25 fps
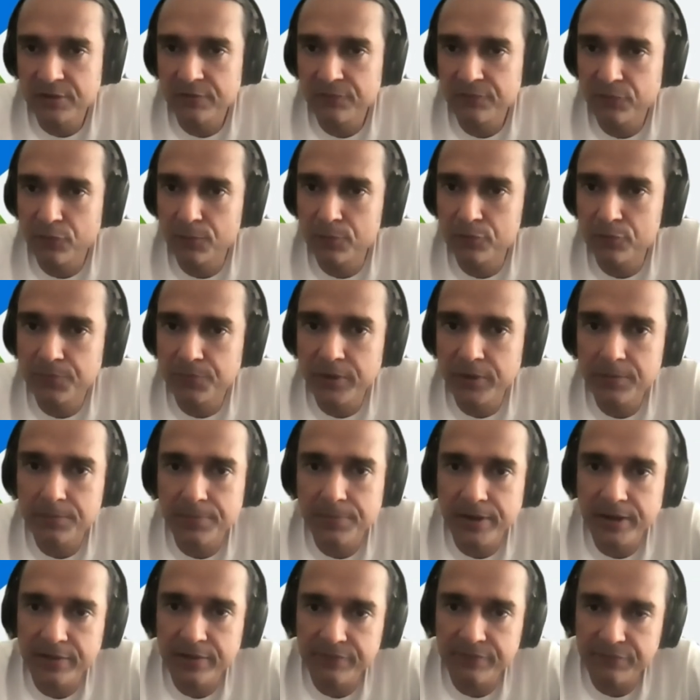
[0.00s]
first and foremost
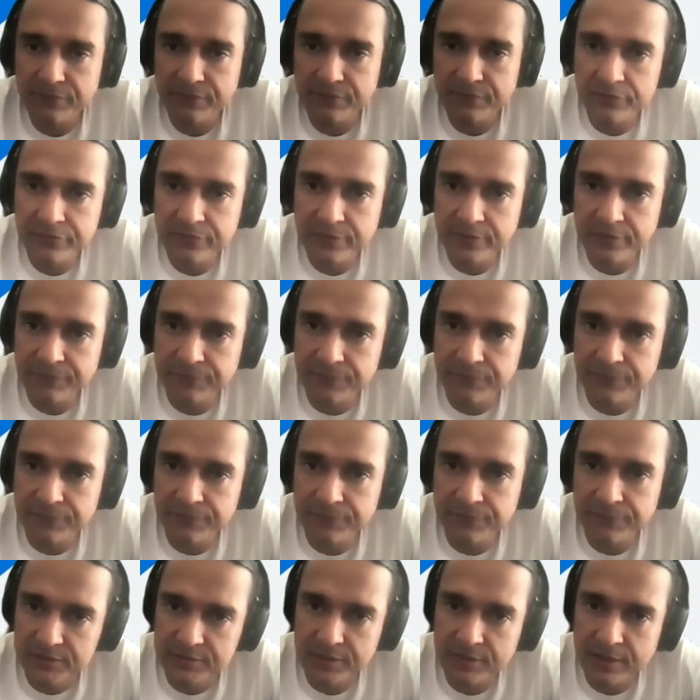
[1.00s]
being brave is the
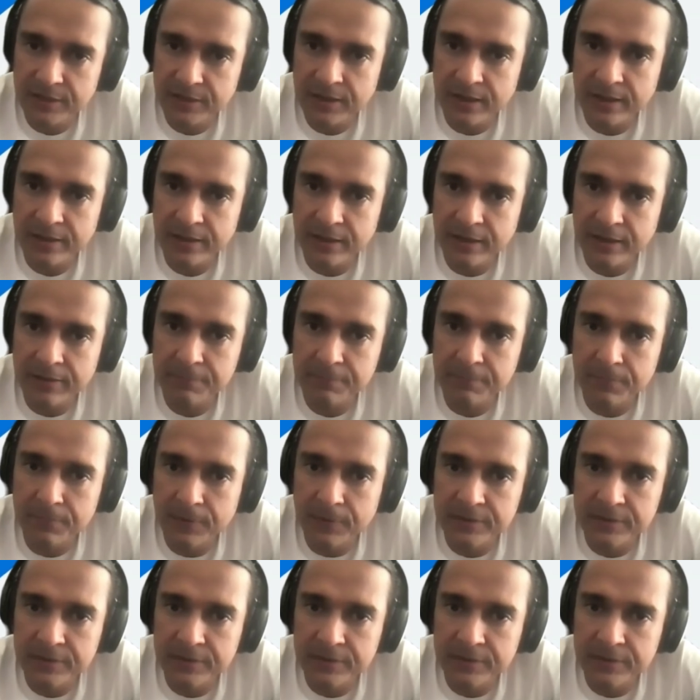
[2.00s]
first thing that I,